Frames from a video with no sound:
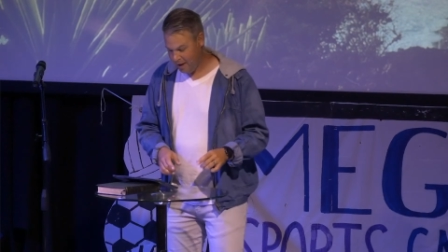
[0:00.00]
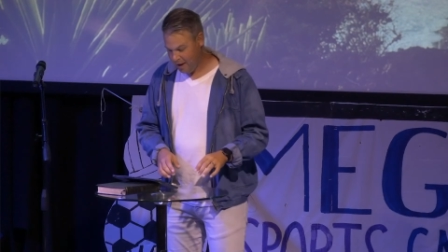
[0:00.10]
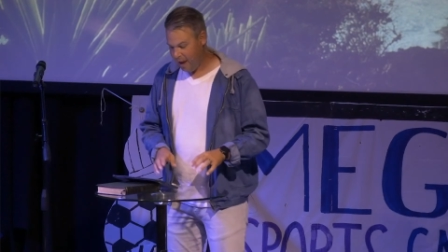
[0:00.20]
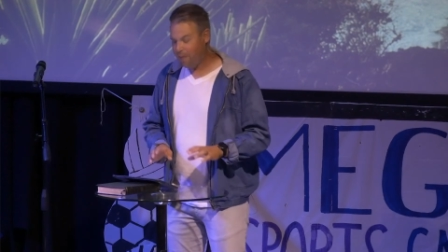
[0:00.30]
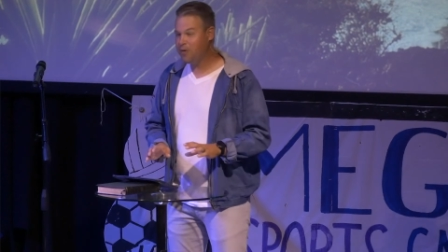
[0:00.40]

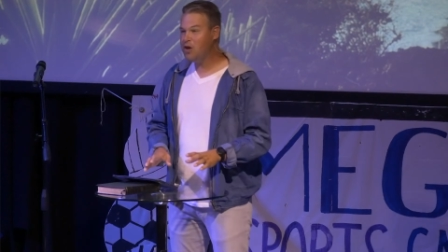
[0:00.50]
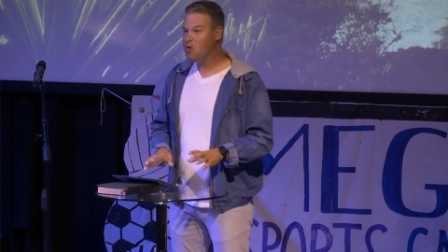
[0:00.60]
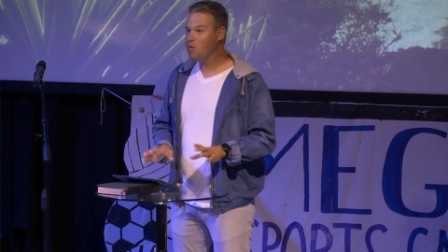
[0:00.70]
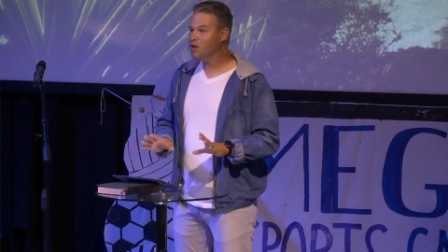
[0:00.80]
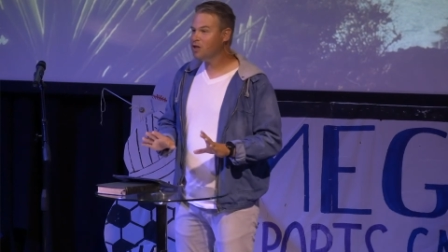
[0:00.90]
If you
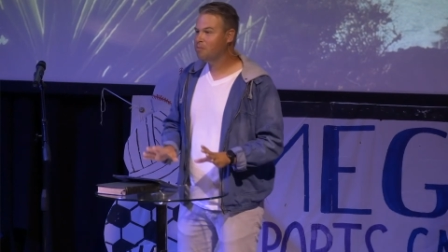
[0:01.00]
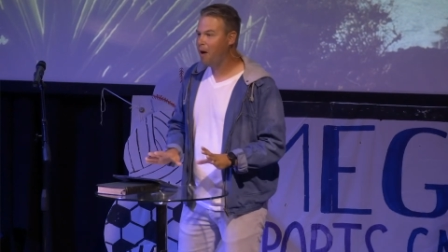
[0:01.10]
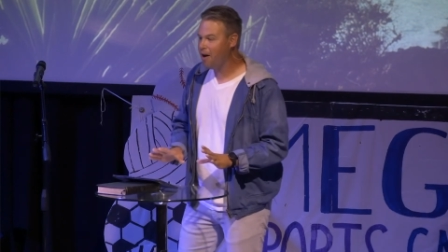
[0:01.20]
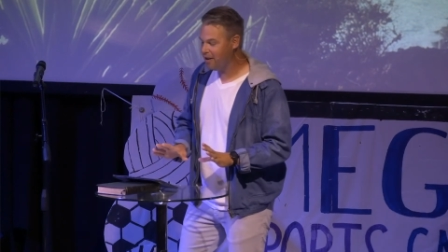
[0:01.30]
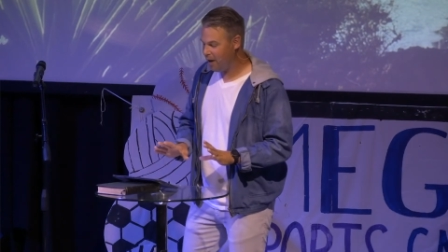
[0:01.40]
were
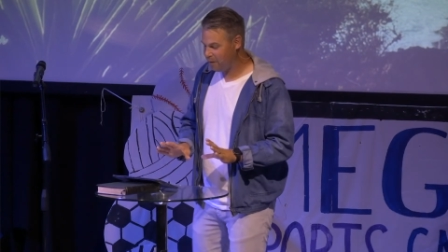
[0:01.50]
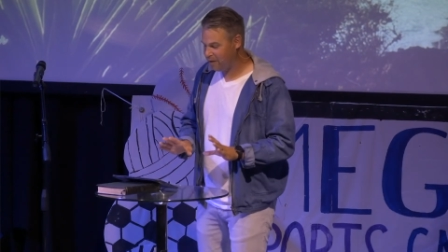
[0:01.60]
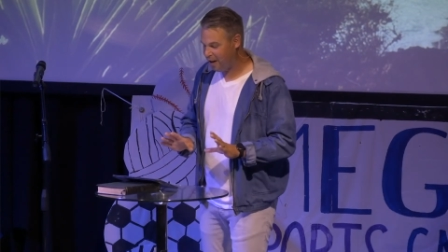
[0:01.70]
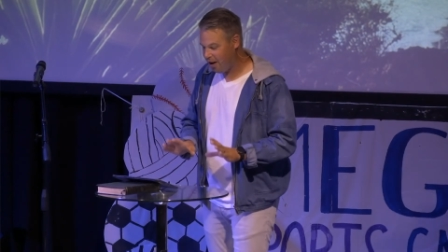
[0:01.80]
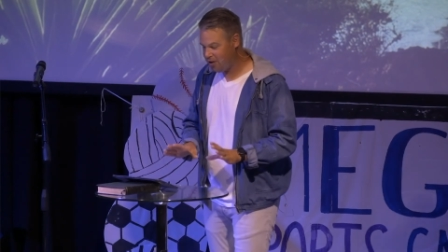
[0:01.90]
smart enough
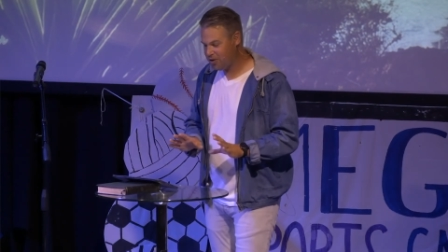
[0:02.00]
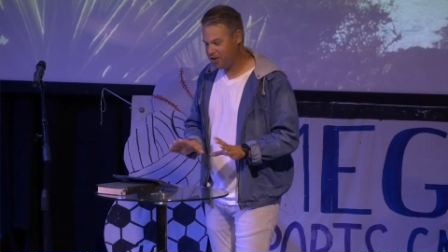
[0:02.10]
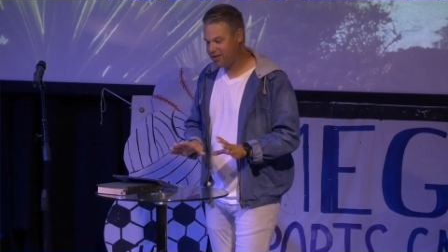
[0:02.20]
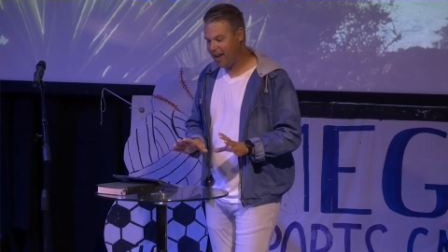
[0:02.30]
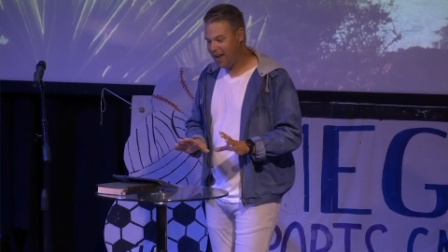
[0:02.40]
to
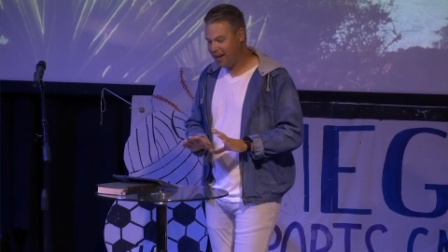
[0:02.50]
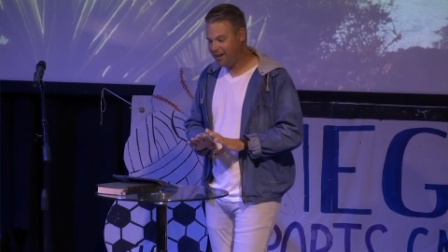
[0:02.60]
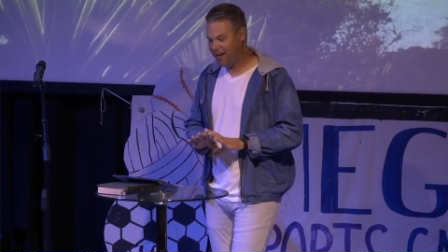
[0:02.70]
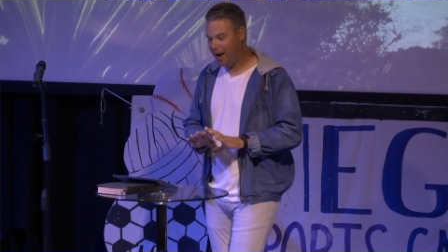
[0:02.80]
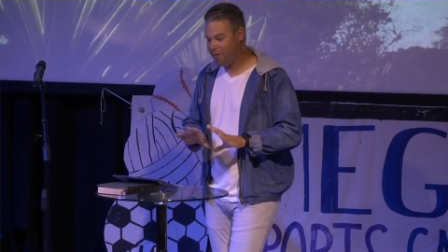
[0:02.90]

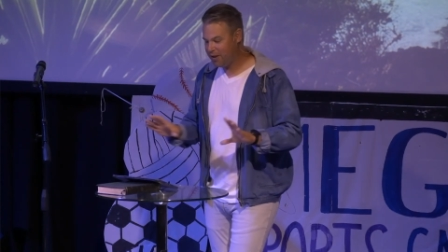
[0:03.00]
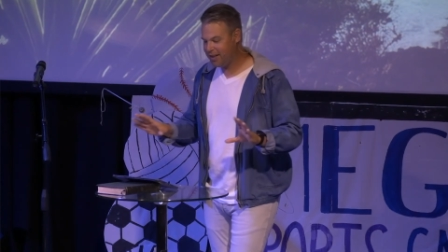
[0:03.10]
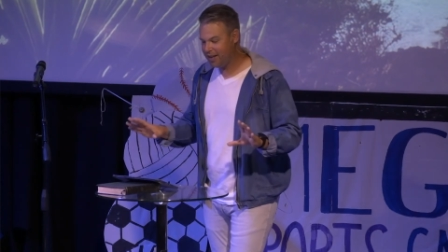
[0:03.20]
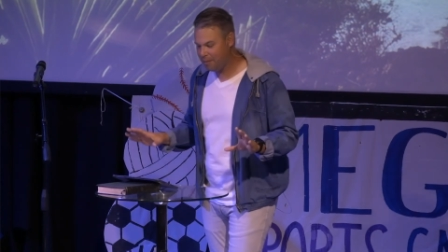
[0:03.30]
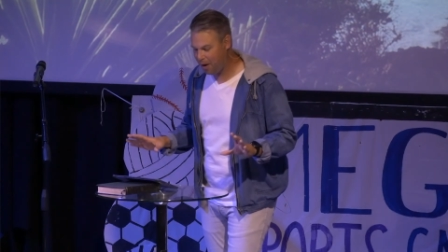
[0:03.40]
understand
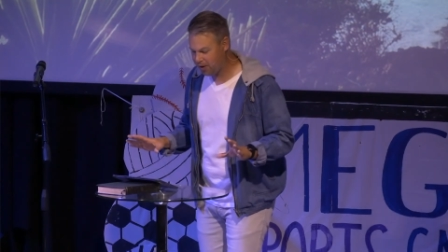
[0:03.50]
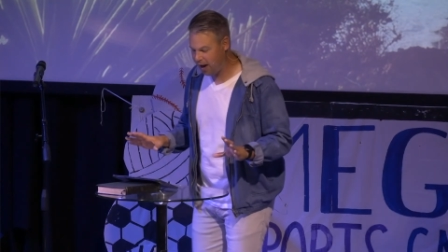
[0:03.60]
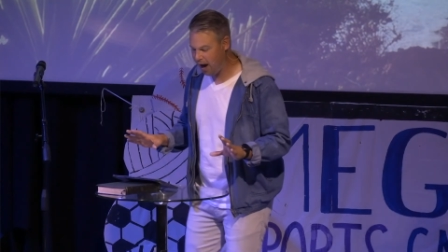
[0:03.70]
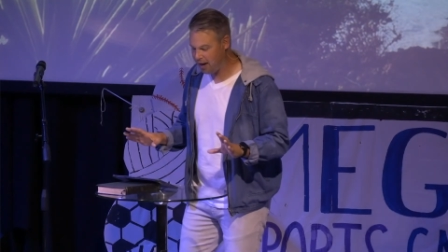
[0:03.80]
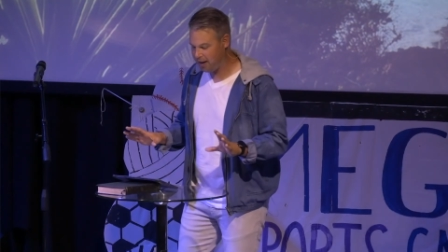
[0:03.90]
everything about
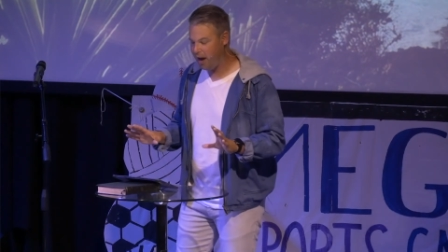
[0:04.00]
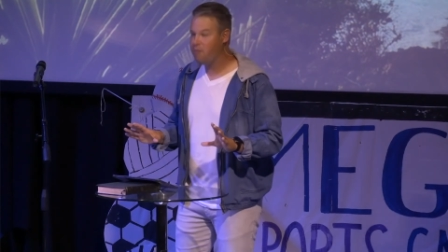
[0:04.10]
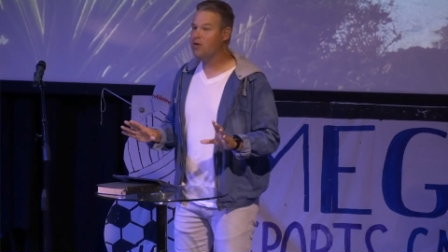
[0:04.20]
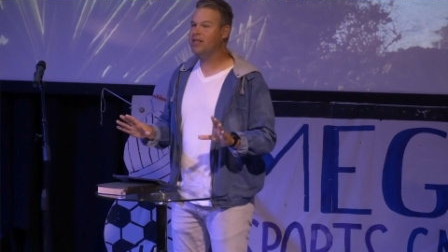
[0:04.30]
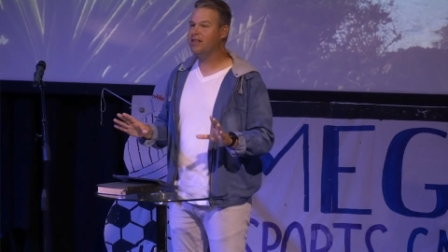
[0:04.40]
God and
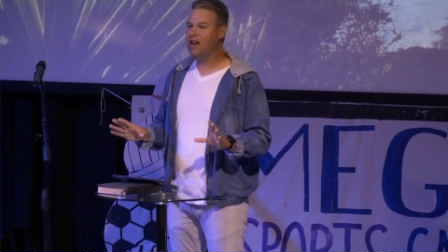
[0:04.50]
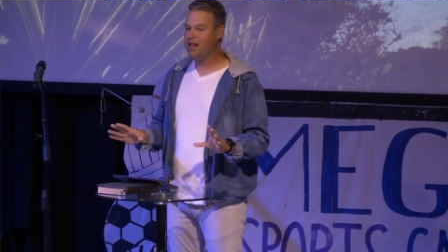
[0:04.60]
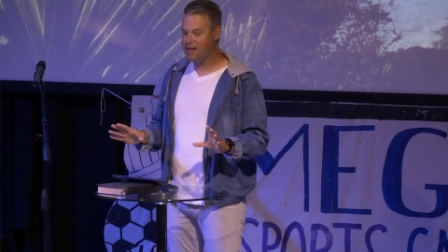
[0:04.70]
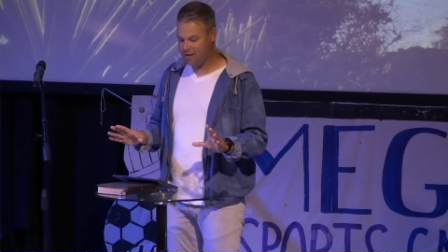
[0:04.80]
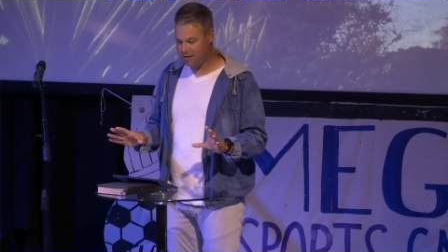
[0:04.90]
everything that
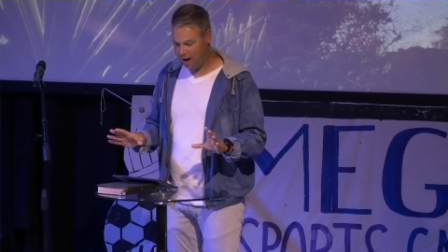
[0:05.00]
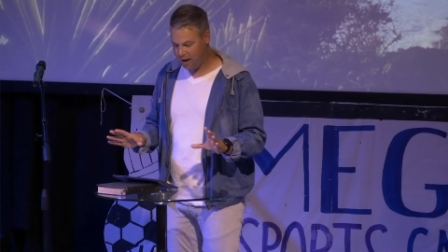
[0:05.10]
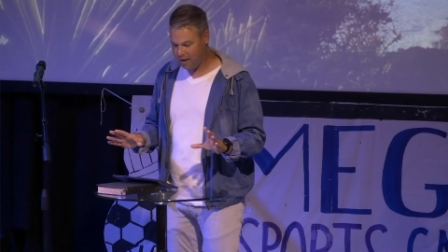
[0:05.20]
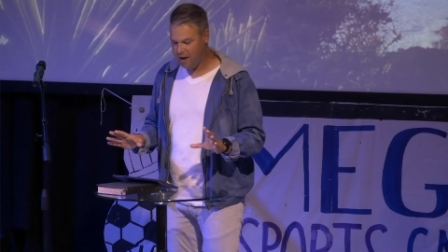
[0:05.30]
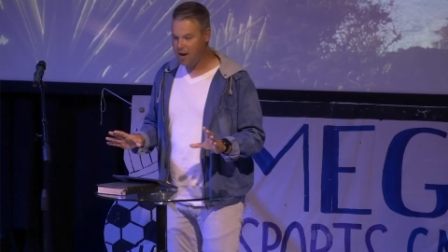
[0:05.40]
he's
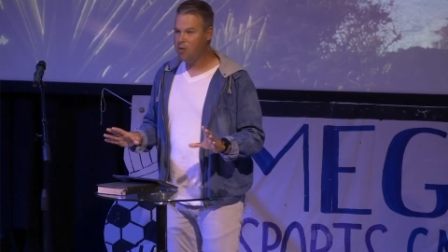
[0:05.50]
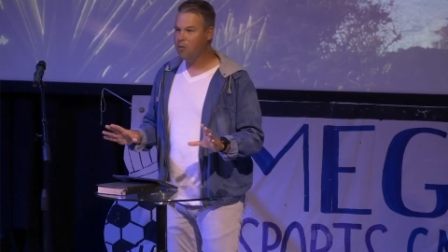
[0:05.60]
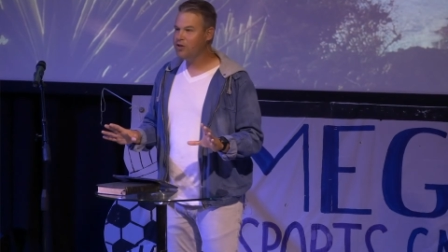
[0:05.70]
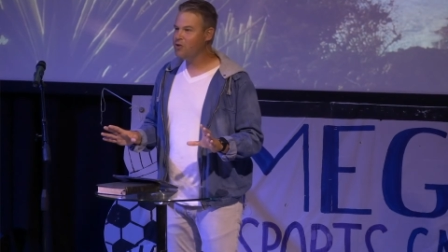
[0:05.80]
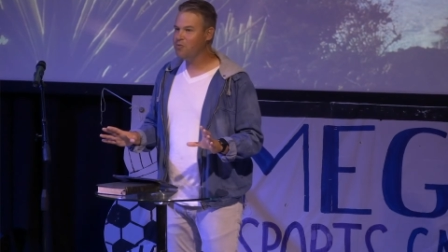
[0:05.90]
done,
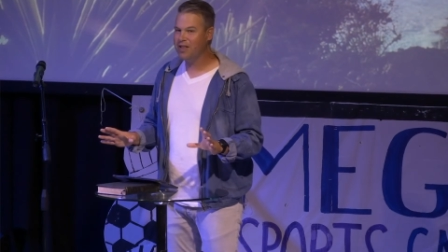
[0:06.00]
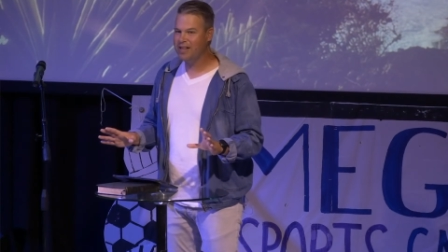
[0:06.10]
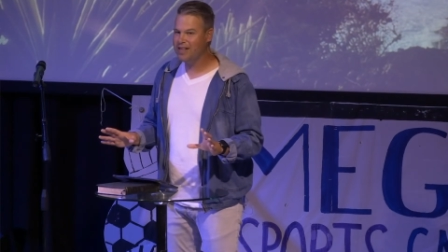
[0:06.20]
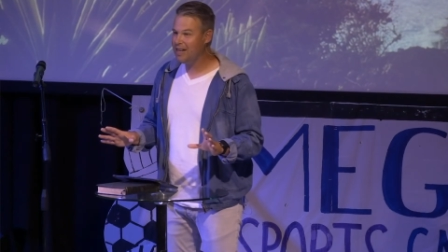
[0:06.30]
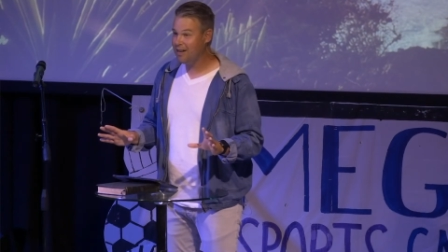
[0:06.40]
would you really
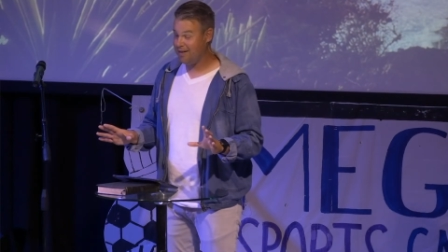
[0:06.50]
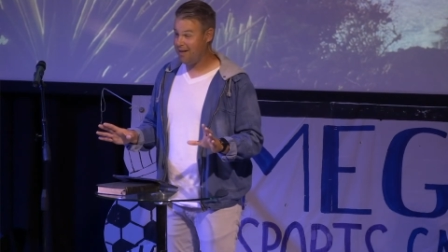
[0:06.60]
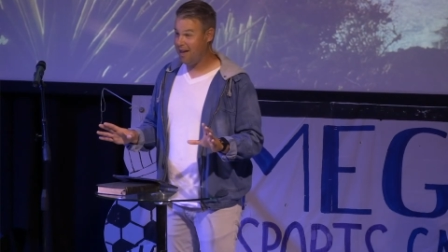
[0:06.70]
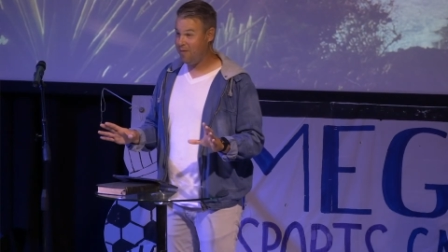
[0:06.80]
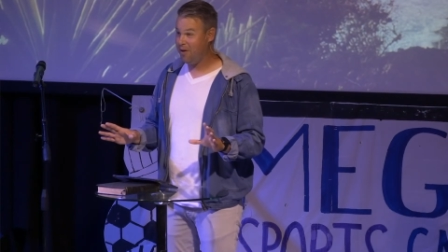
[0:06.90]
need a
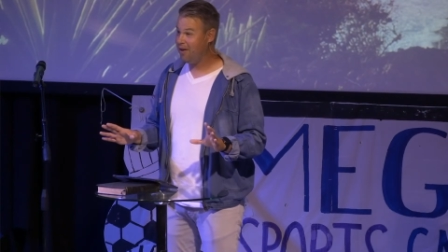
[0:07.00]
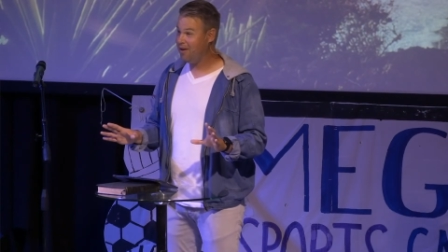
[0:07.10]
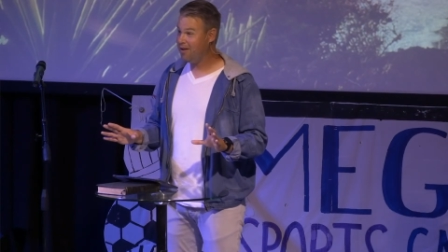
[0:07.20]
savior?